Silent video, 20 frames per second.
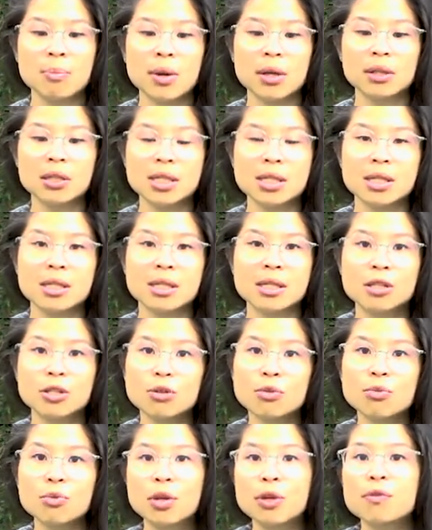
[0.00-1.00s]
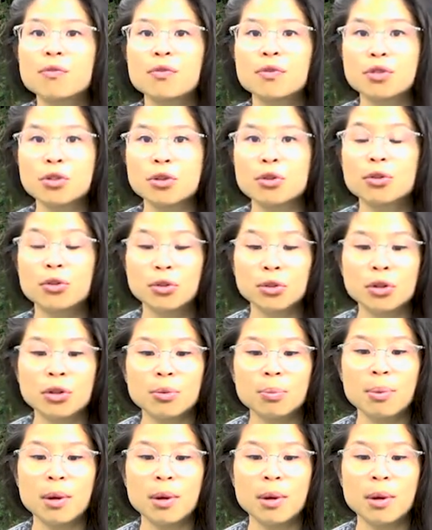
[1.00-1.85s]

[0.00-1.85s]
practices still reinforce colonial